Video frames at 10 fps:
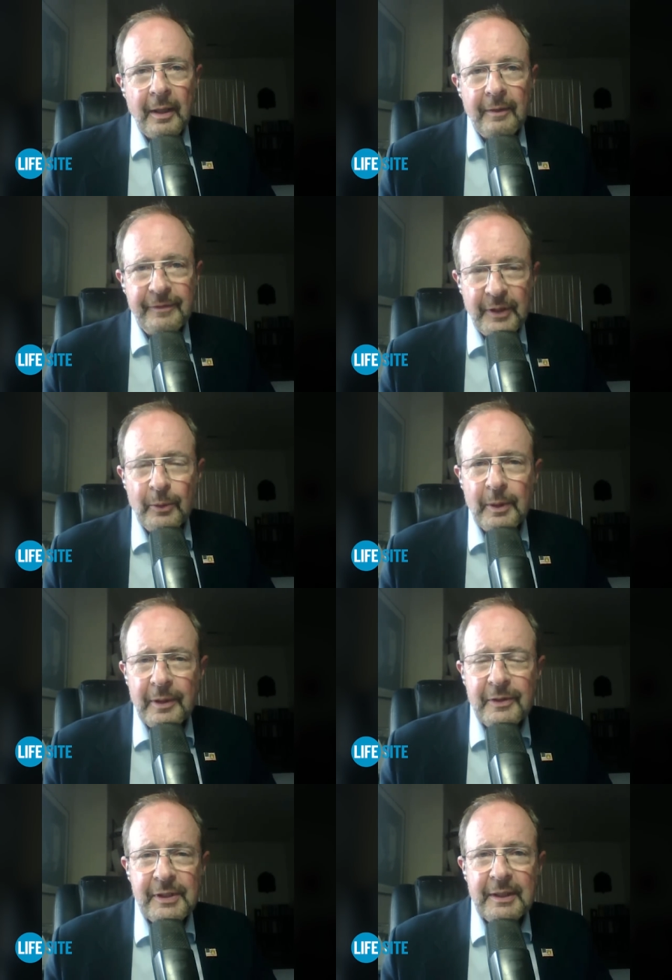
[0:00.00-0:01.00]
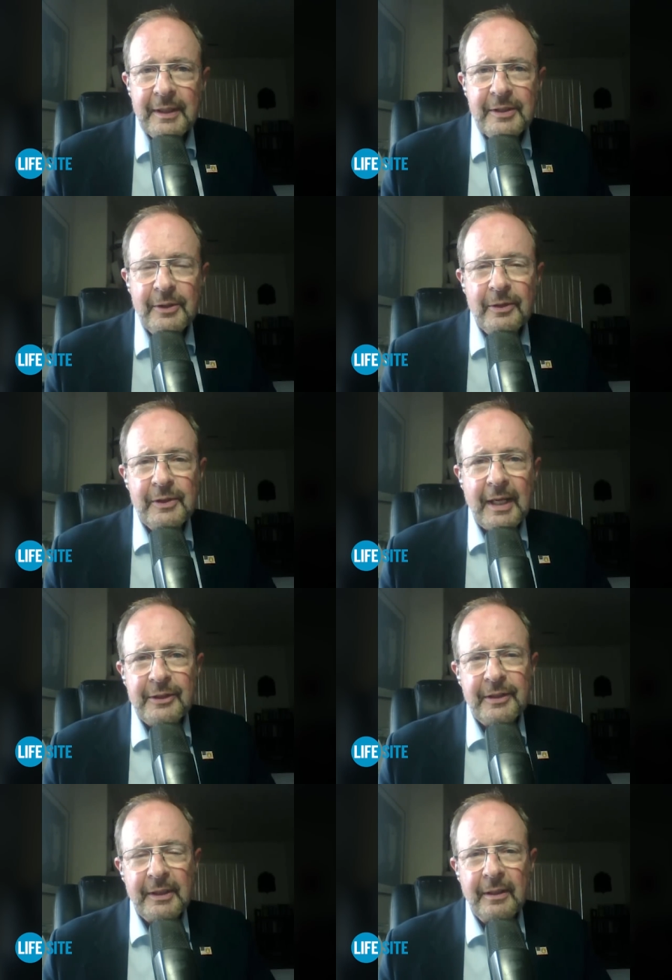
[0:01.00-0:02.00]
viewers and listeners
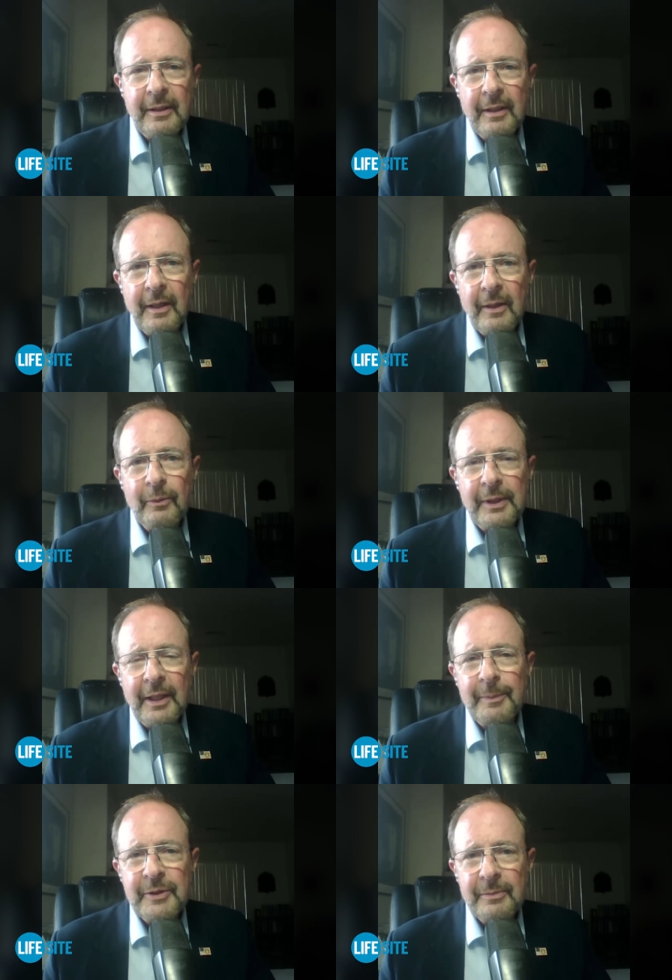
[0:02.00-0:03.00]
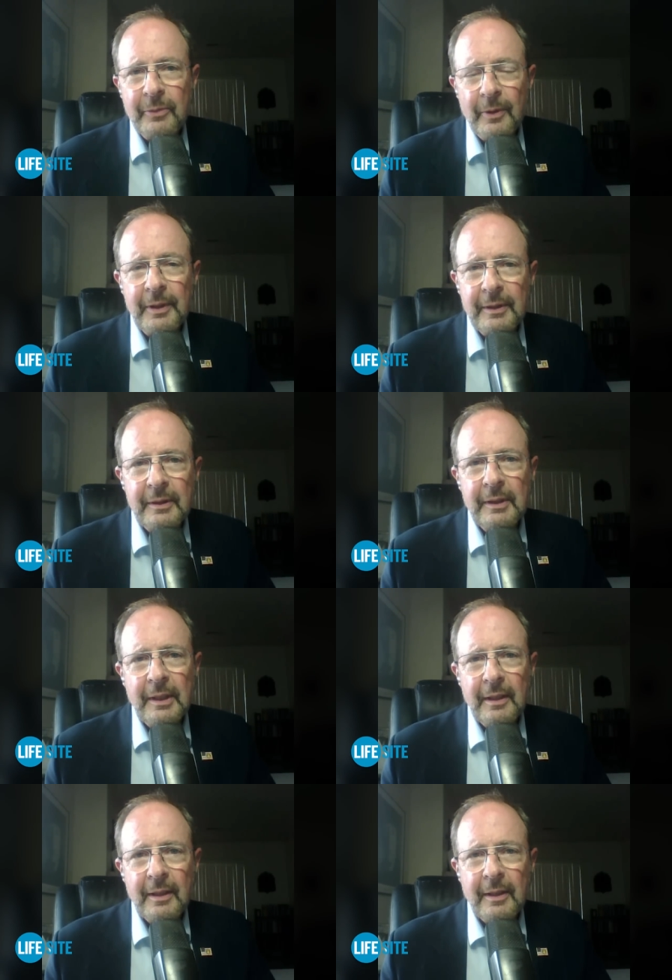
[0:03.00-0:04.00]
actually want to help support
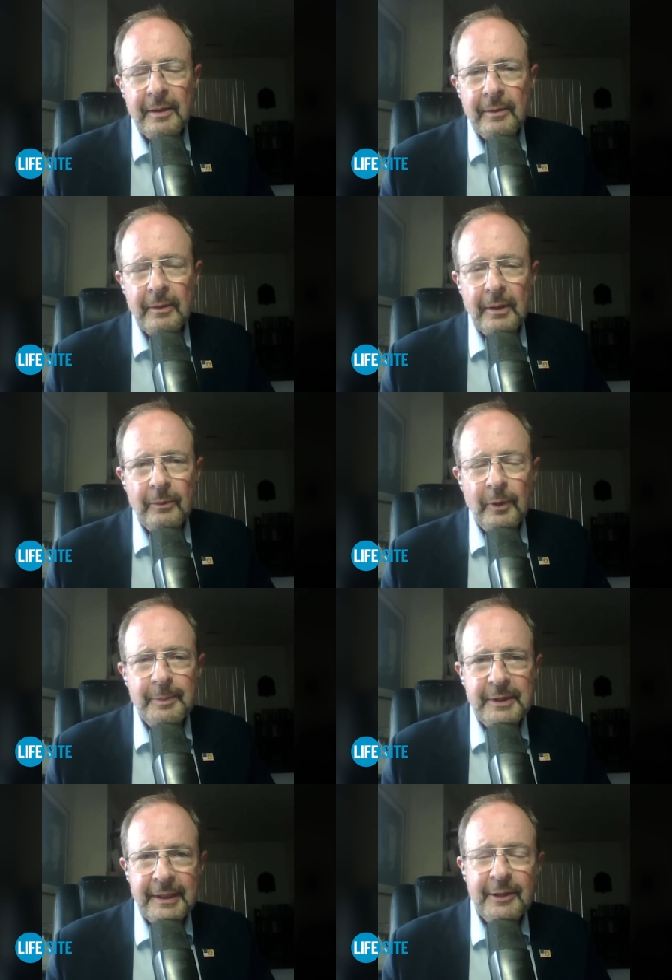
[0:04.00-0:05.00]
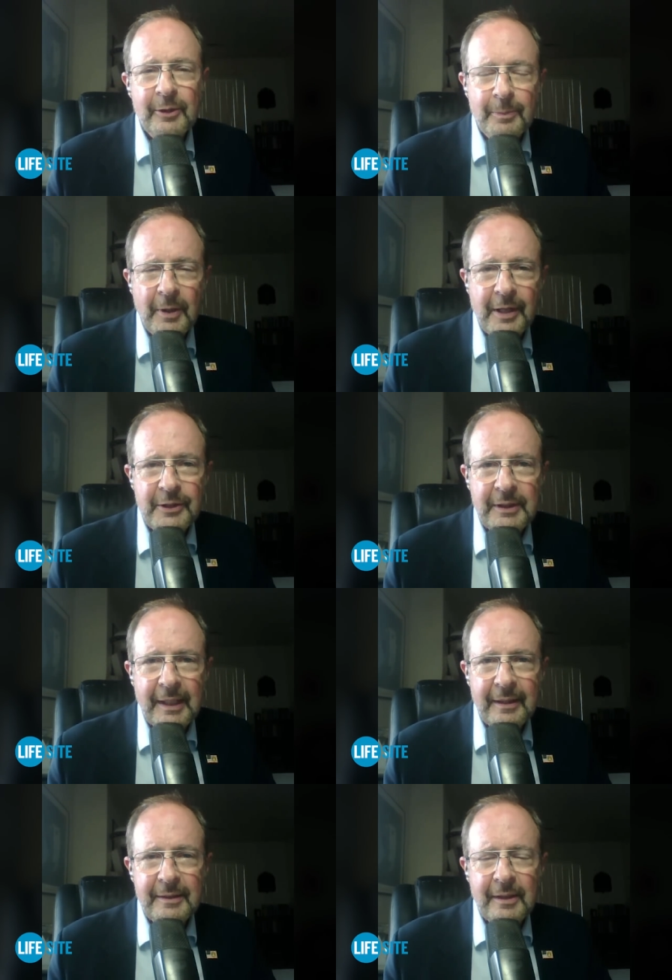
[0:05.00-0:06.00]
one particular
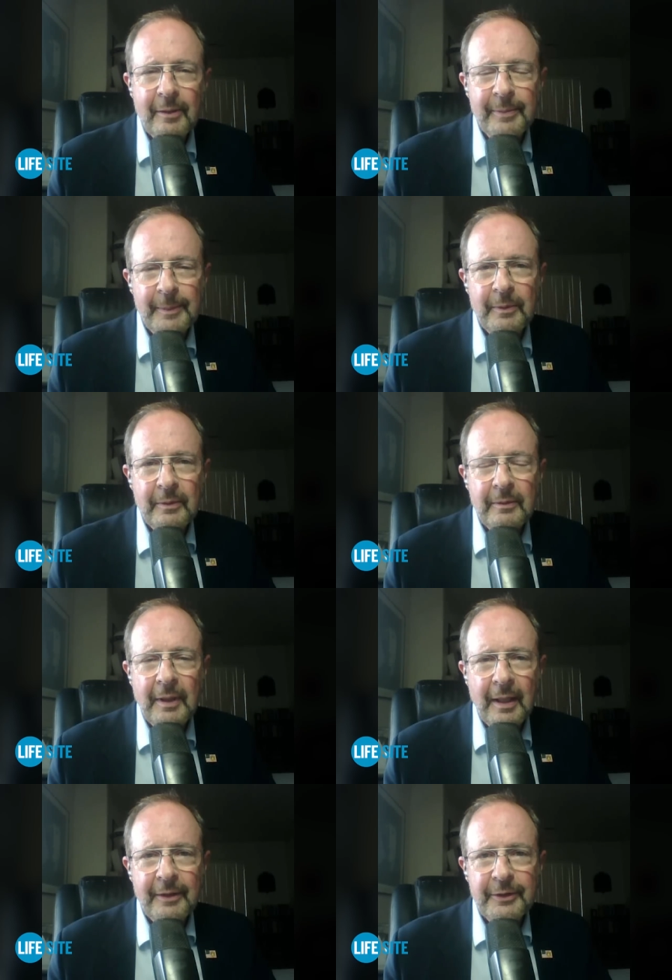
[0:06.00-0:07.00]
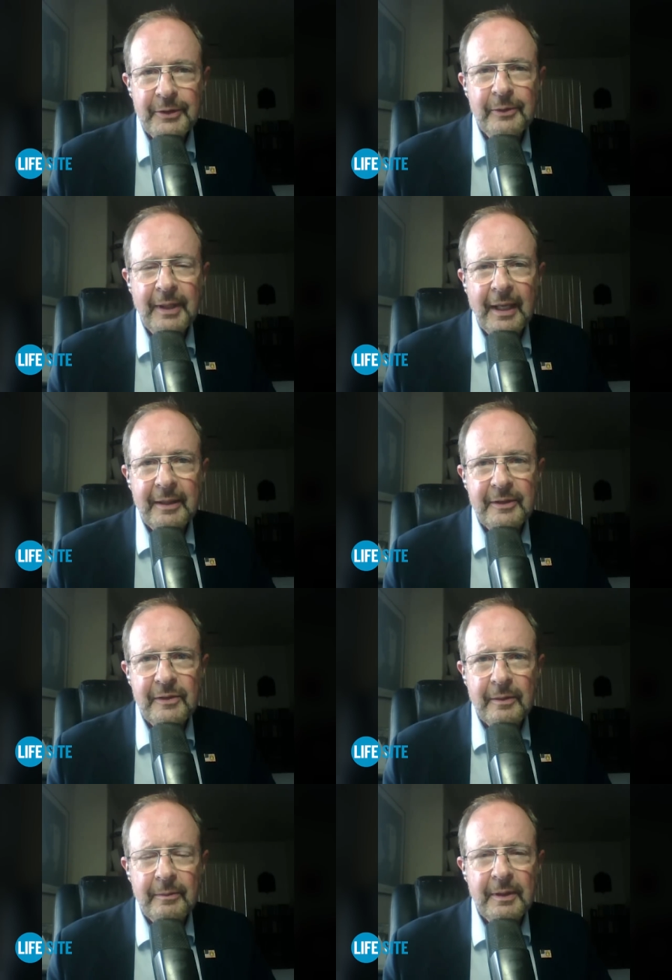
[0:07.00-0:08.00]
project, I can tell people how to do that.
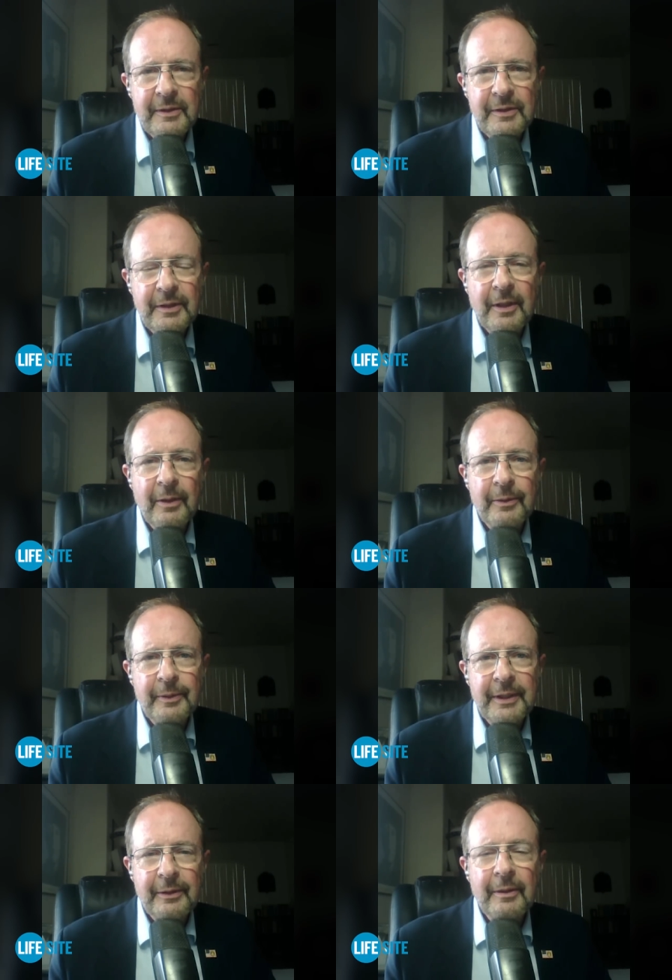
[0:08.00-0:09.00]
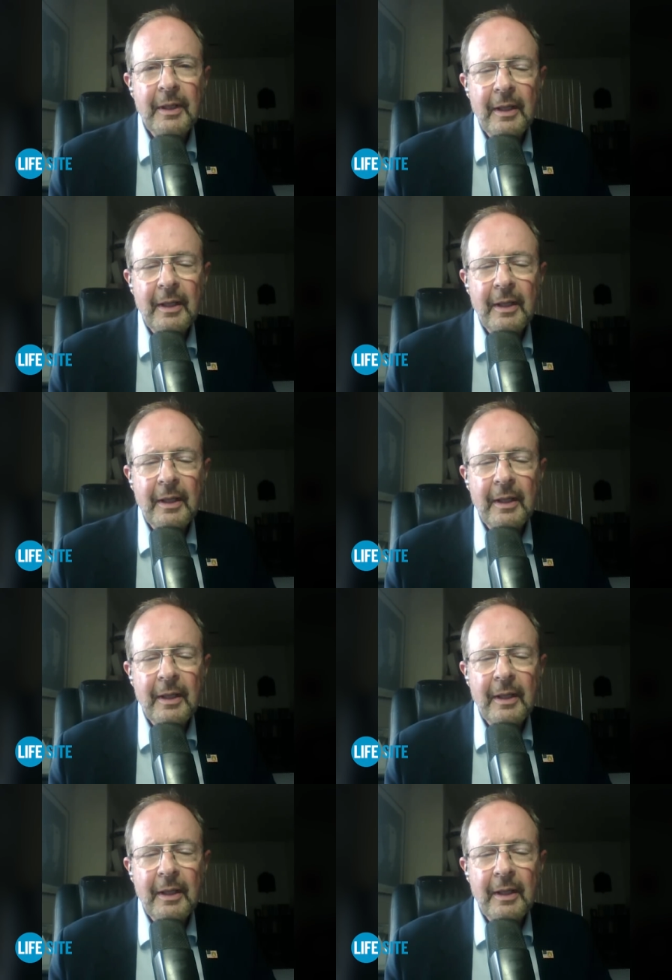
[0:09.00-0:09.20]
It's to go to either